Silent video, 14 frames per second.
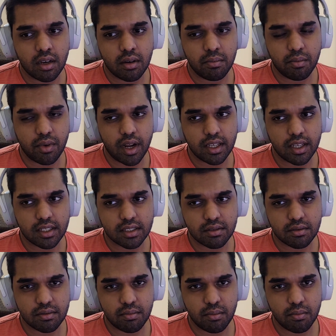price
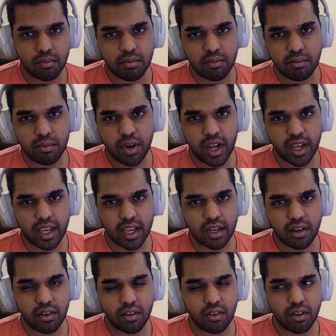bracket,
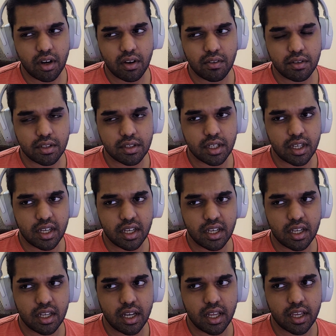or I would say
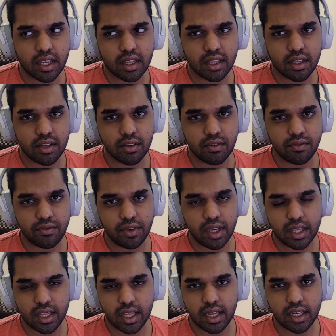like the fee
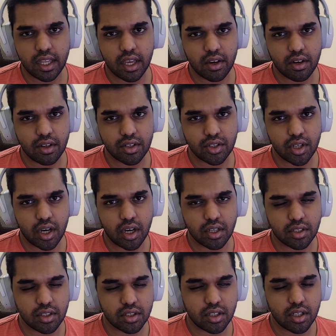that they're gonna
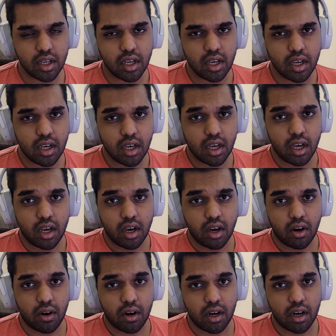charge
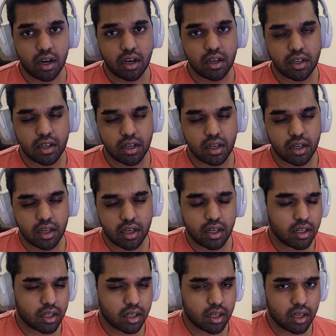on
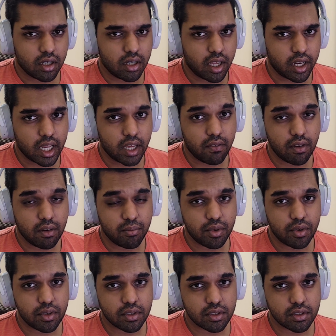like
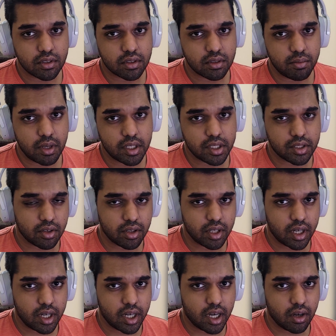developers based on their
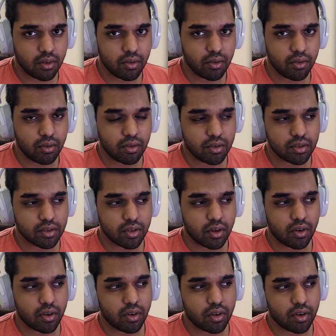downloads,
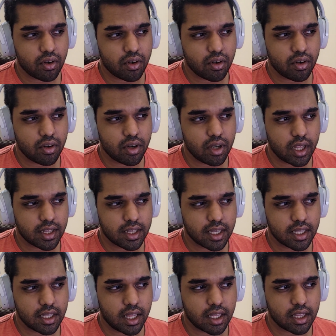or like
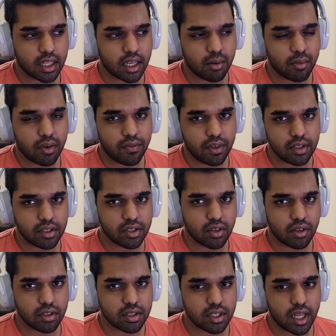the number of
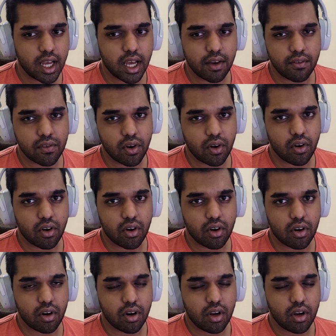installs they have, or